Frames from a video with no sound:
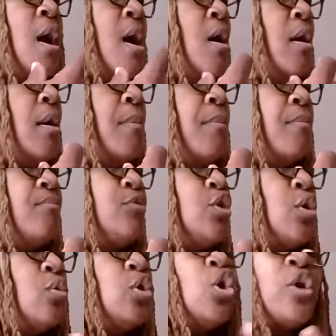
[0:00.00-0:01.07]
um, you
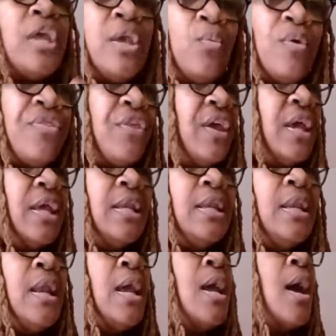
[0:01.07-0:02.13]
know, looking within.